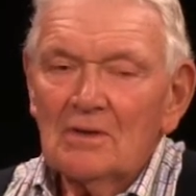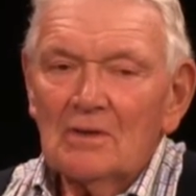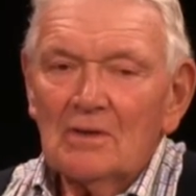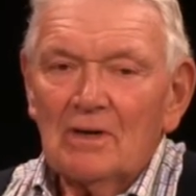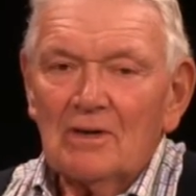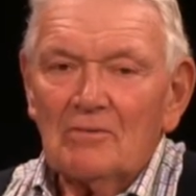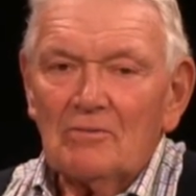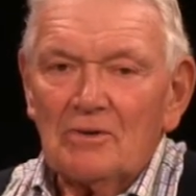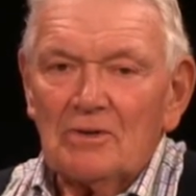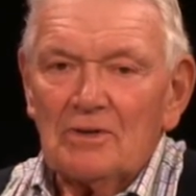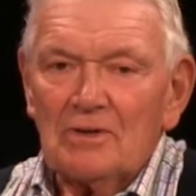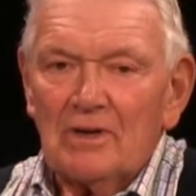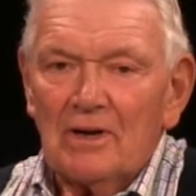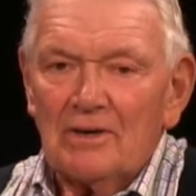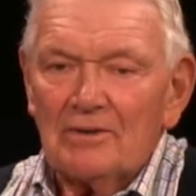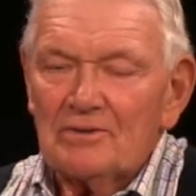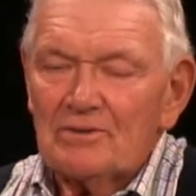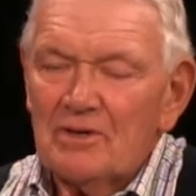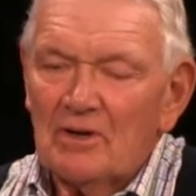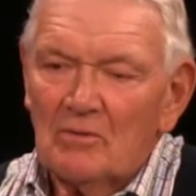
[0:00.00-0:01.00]
Everything
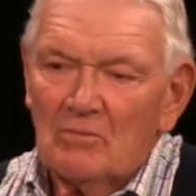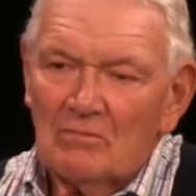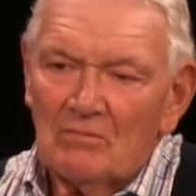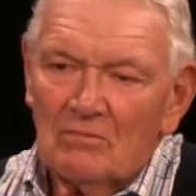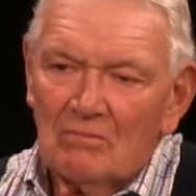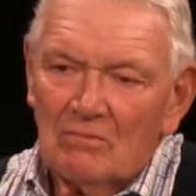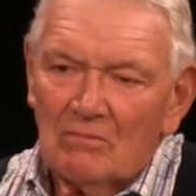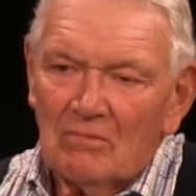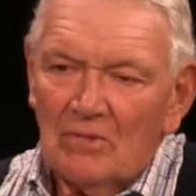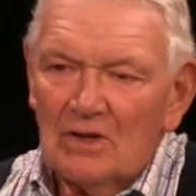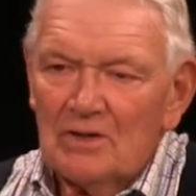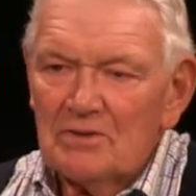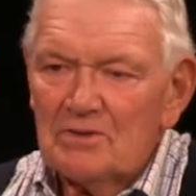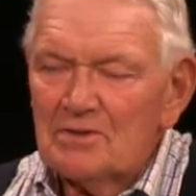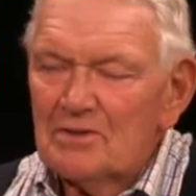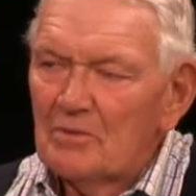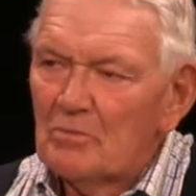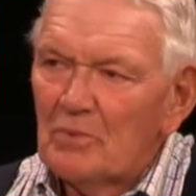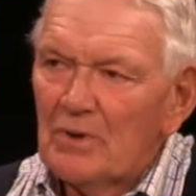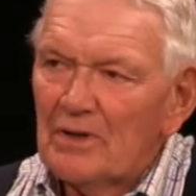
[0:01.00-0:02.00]
has some age
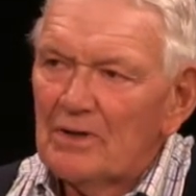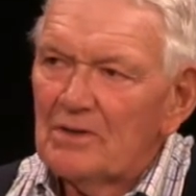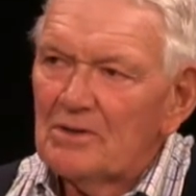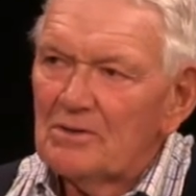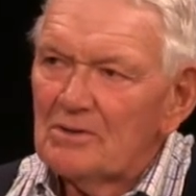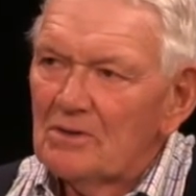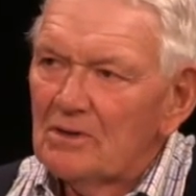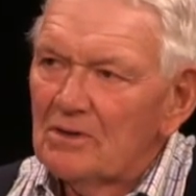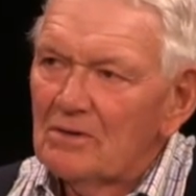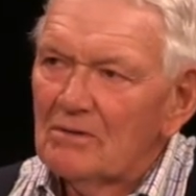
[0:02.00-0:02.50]
dependency